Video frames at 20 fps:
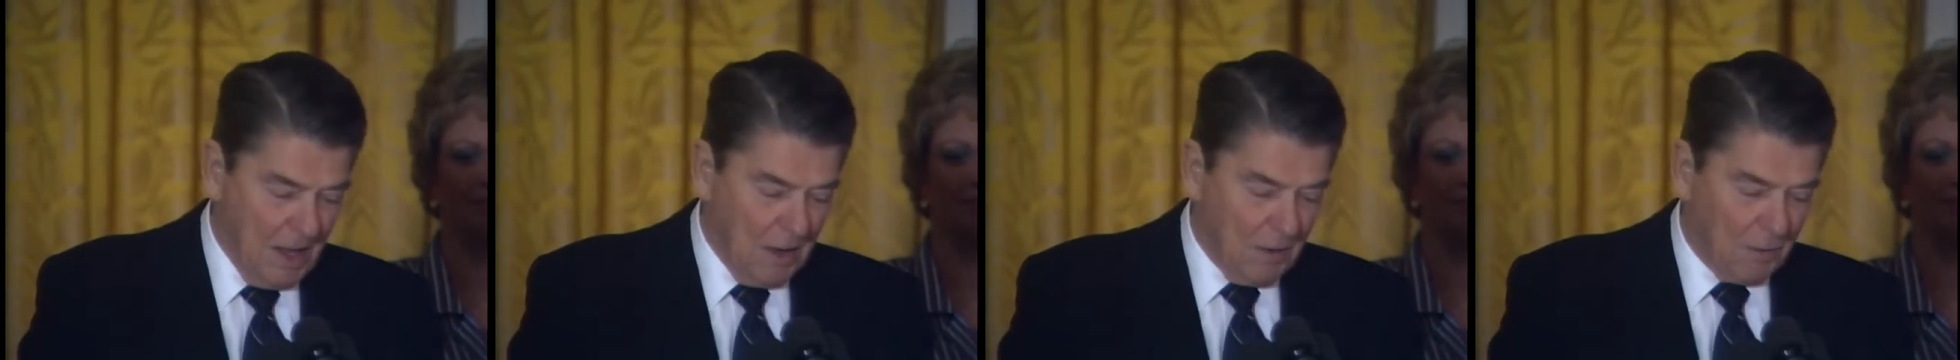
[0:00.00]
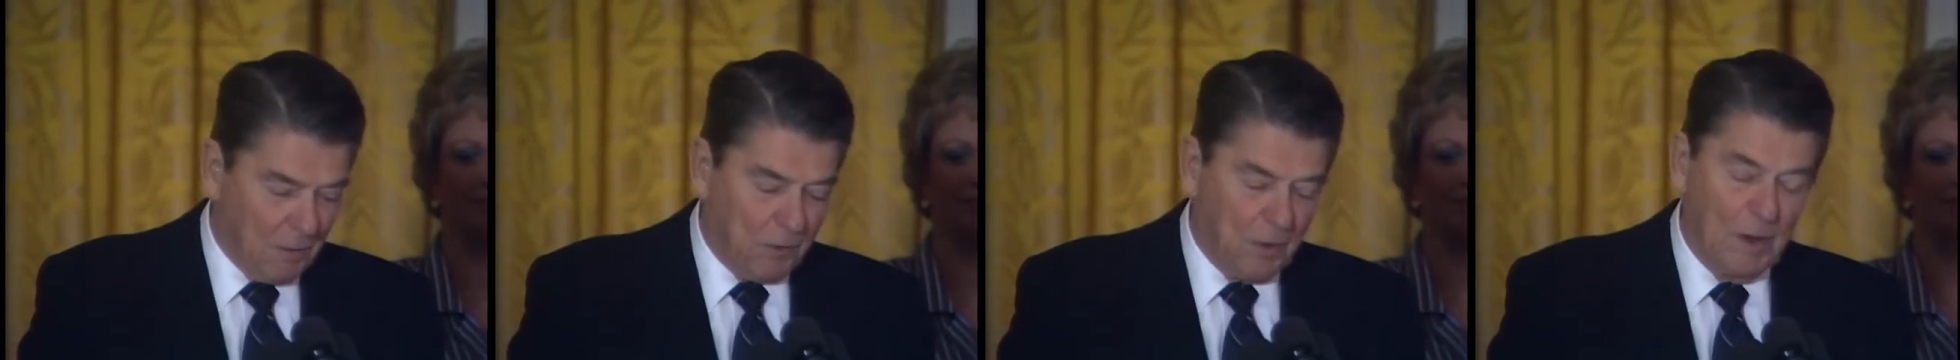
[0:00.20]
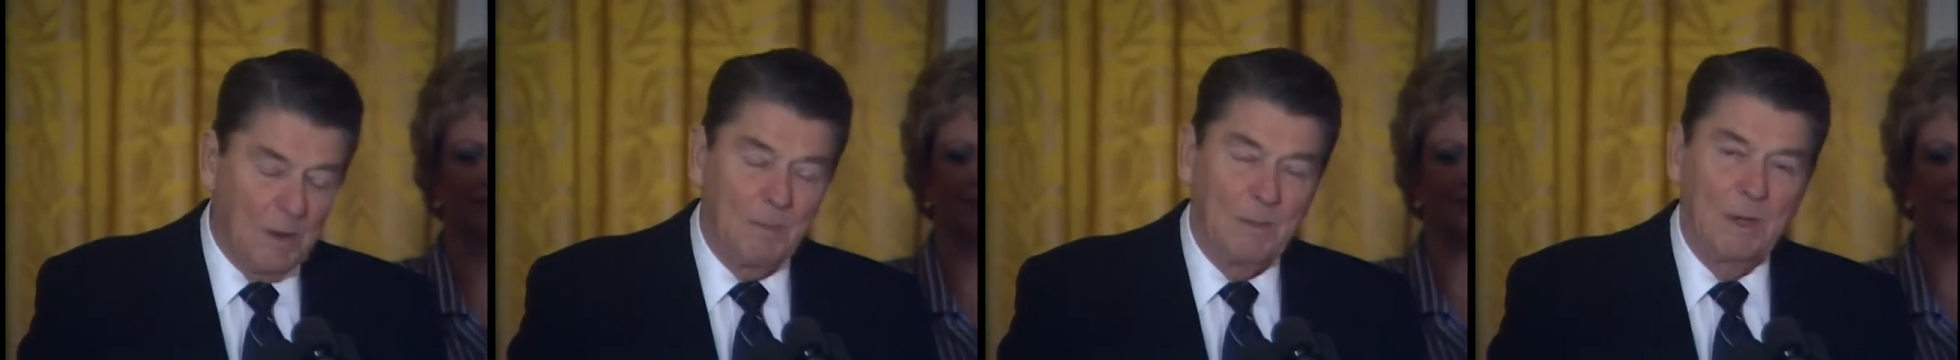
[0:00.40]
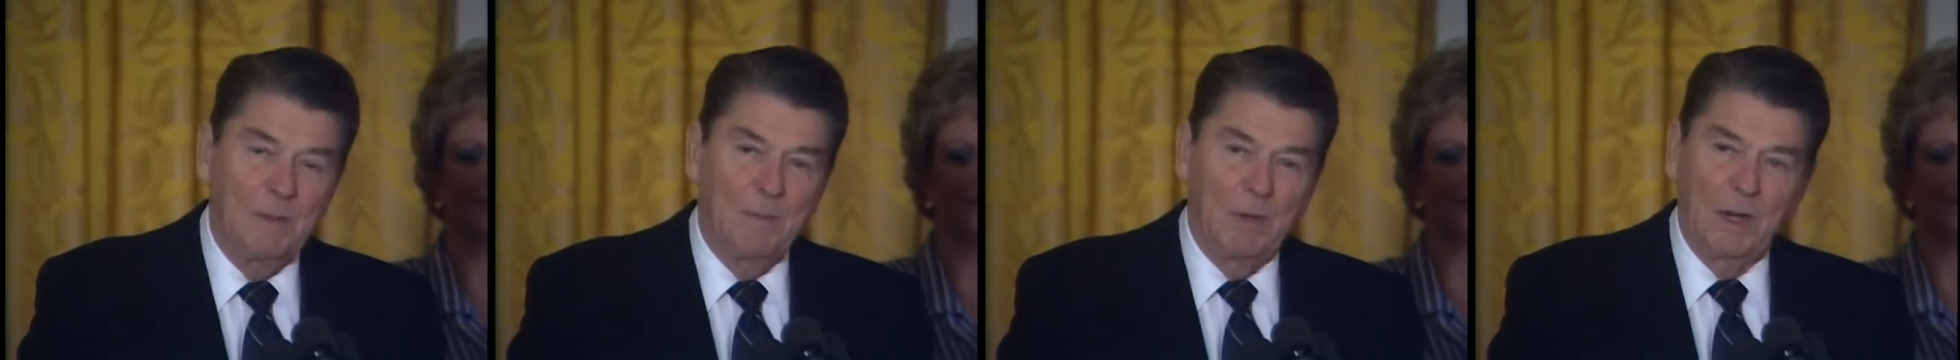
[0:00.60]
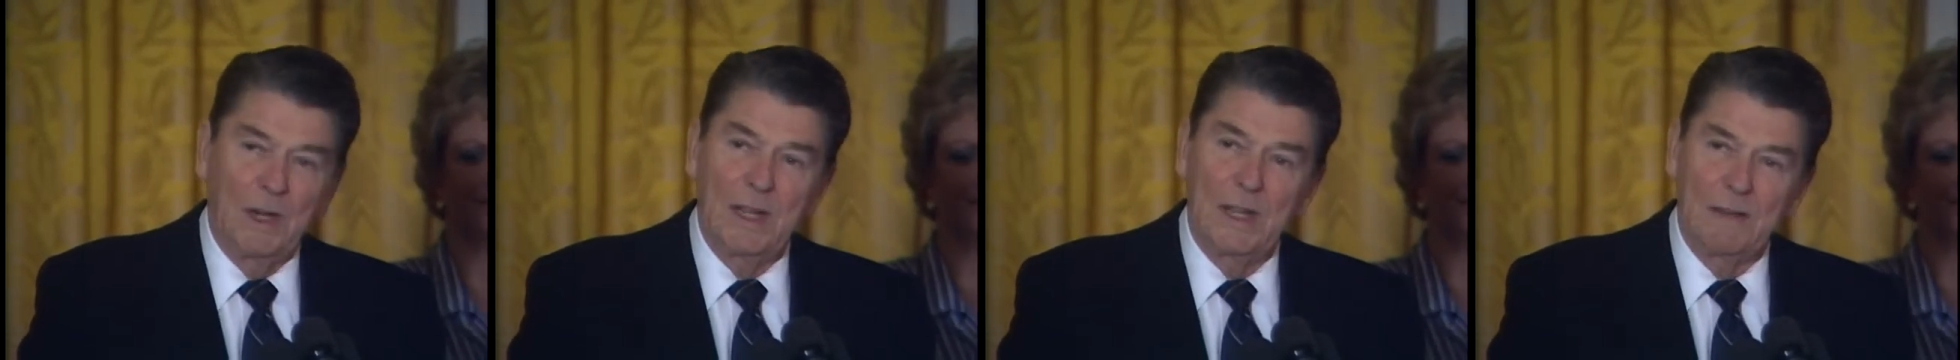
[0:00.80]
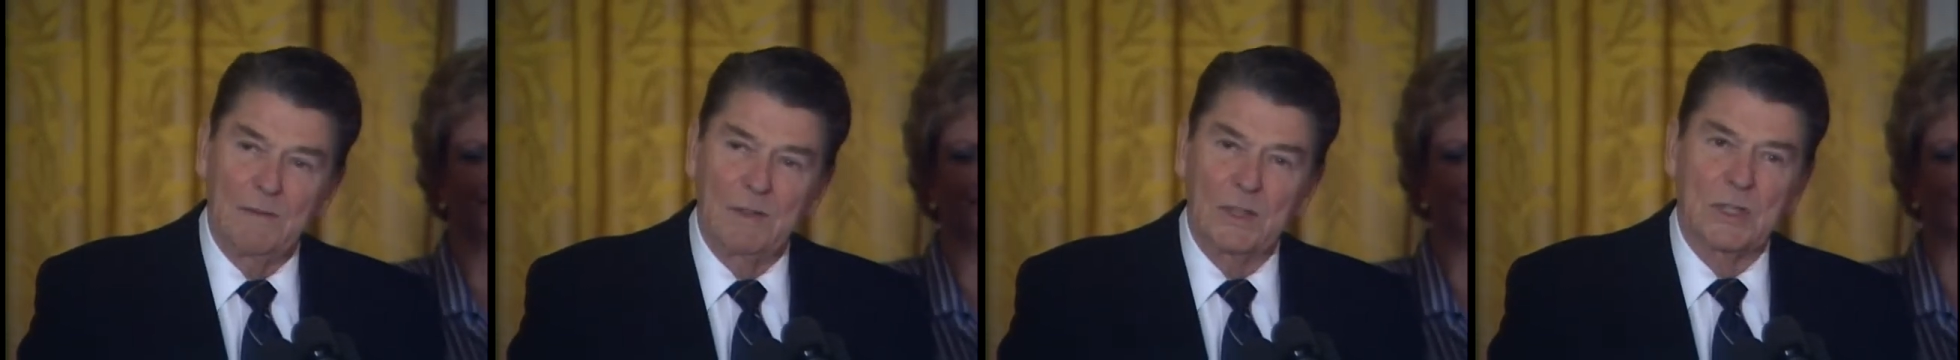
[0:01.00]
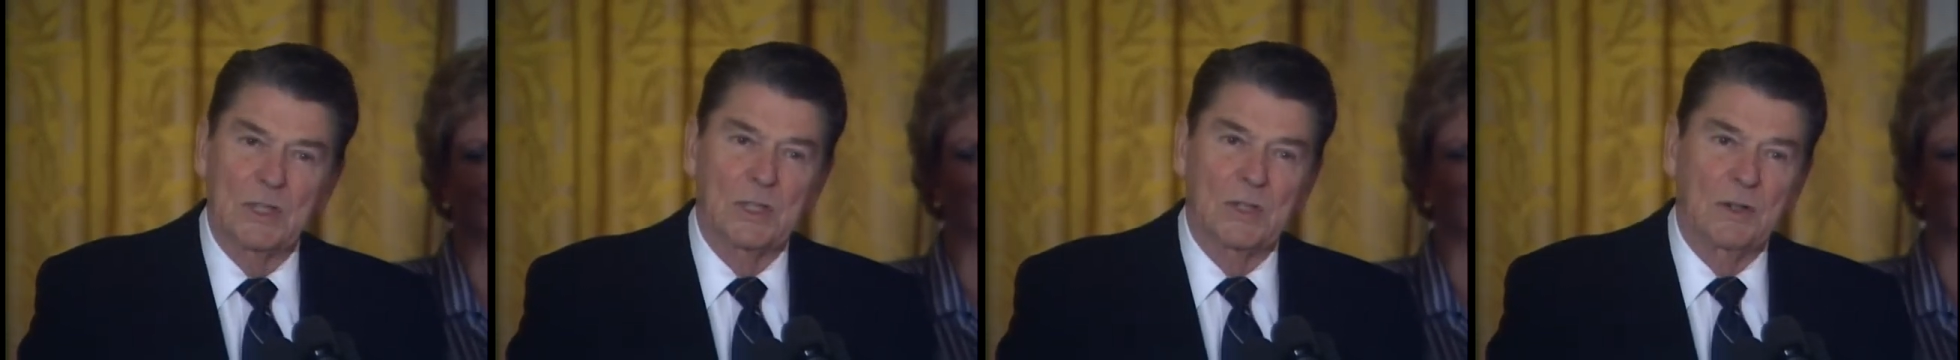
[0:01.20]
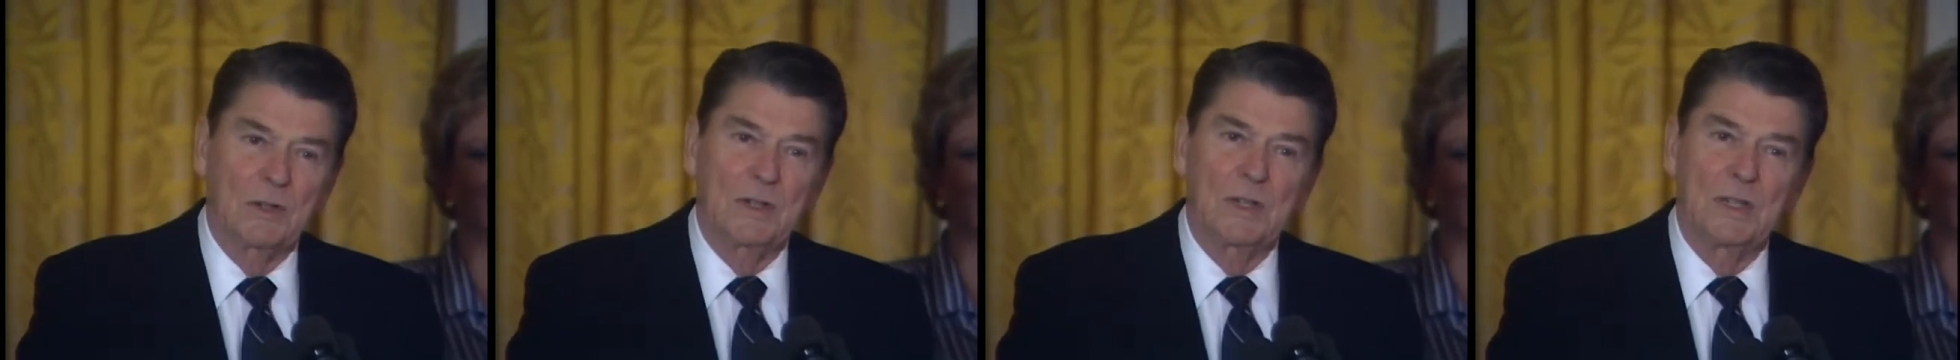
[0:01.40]
firmly believe that
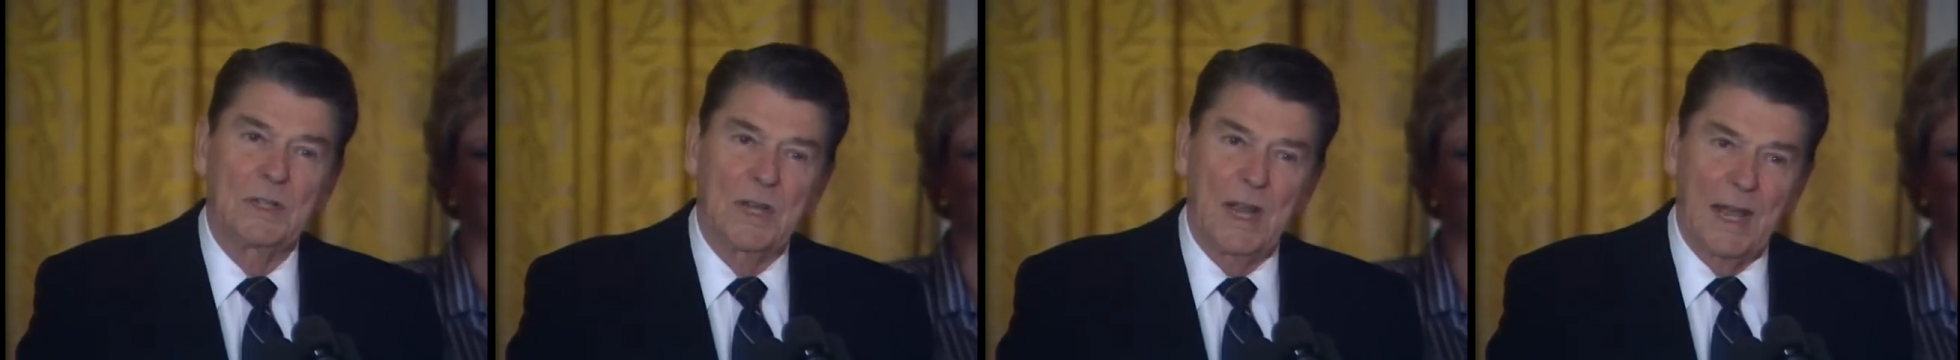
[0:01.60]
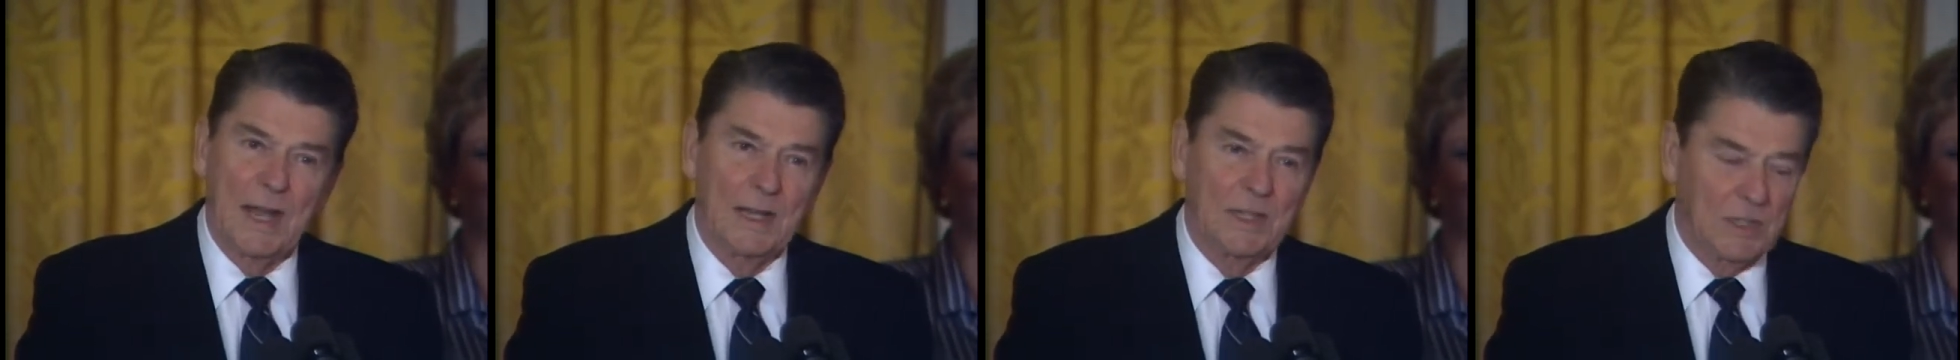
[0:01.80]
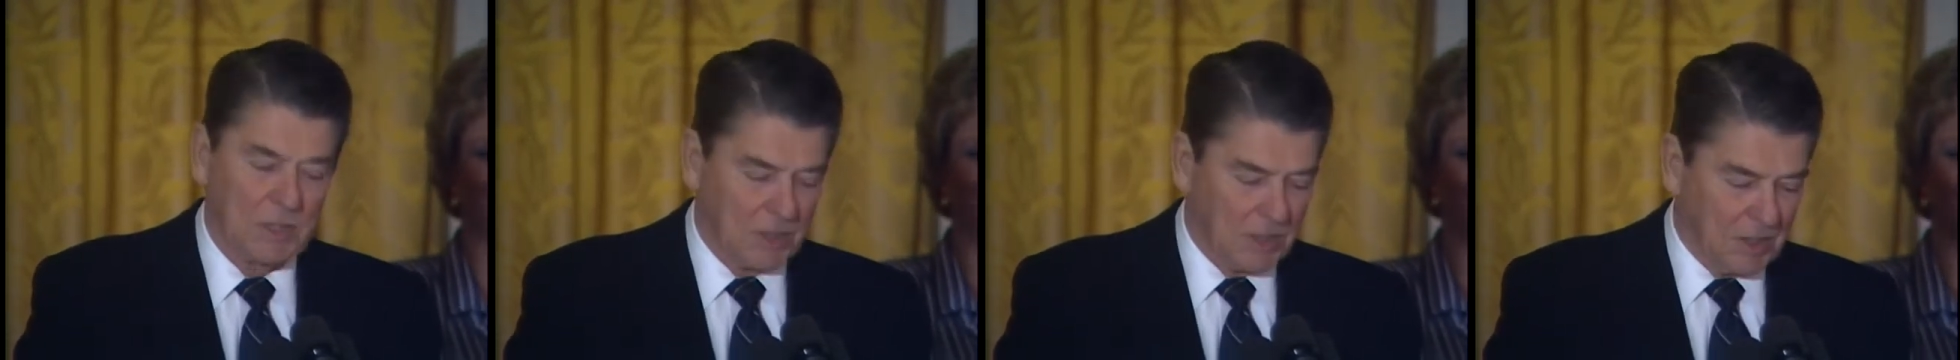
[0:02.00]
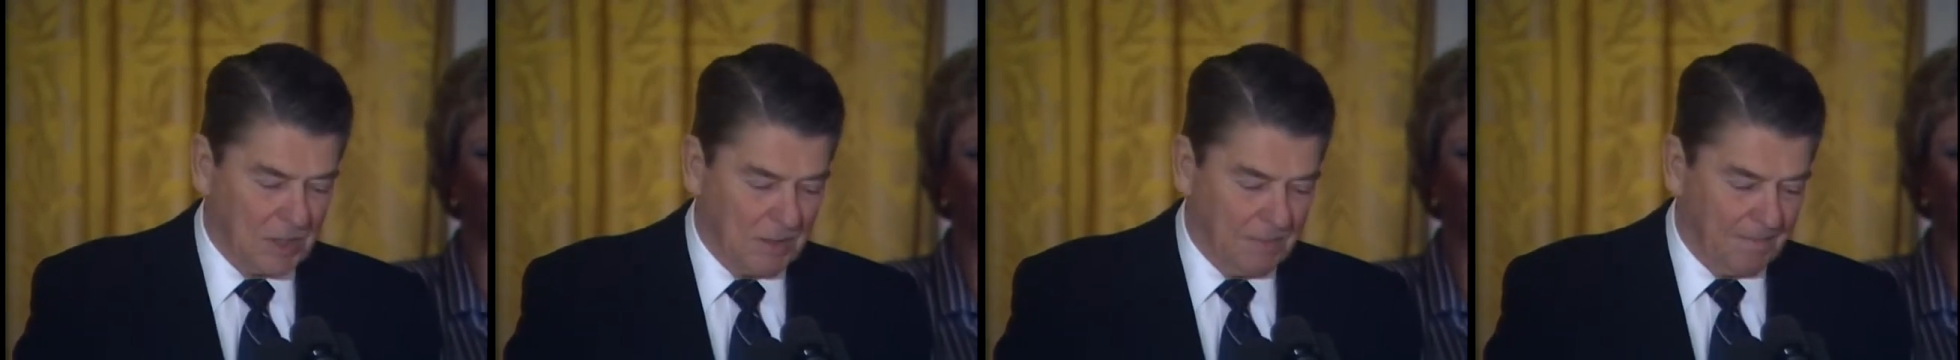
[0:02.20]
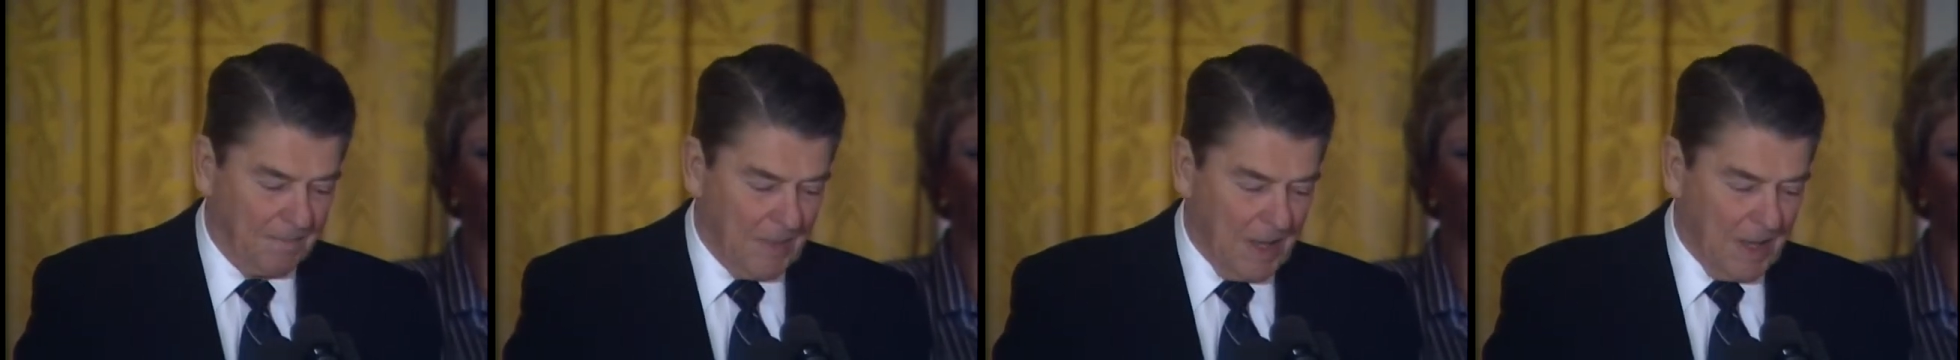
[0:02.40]
certain tasks,